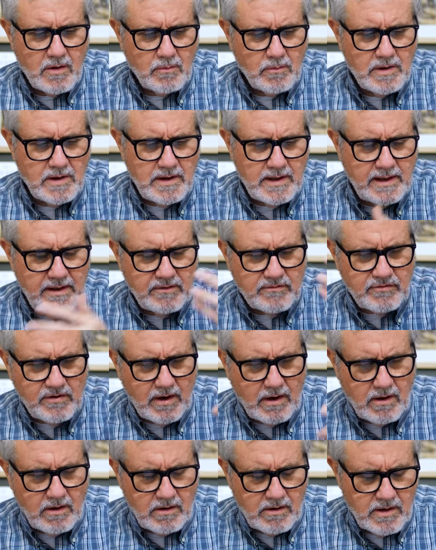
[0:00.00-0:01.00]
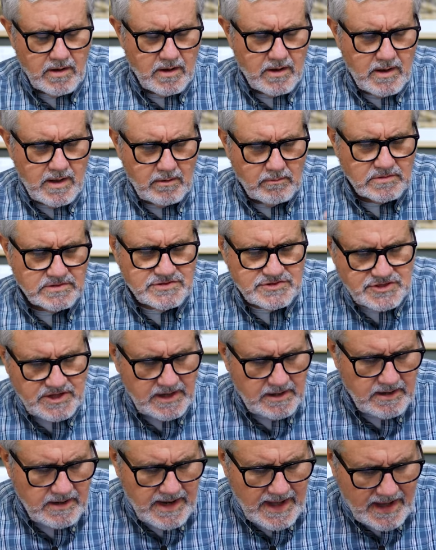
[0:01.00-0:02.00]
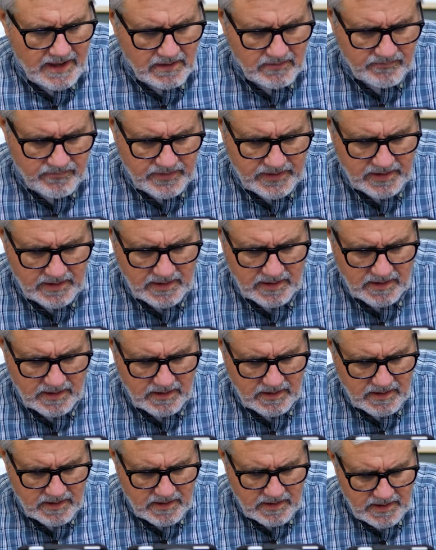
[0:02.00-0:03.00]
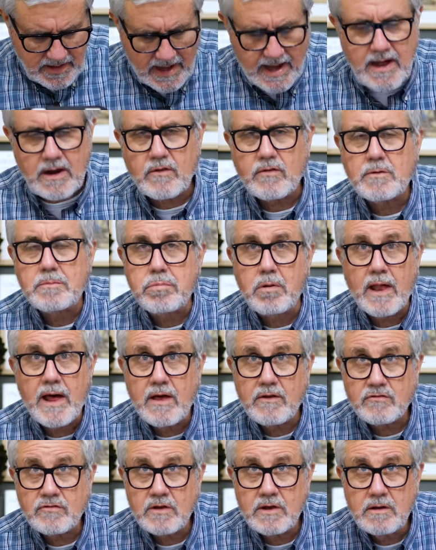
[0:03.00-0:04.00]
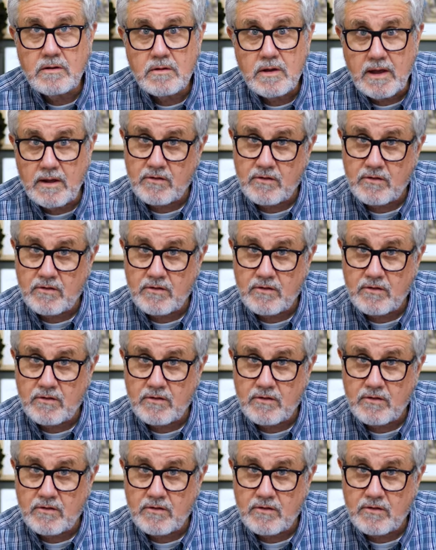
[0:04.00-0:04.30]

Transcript: when Esau was cheated out of the blessing,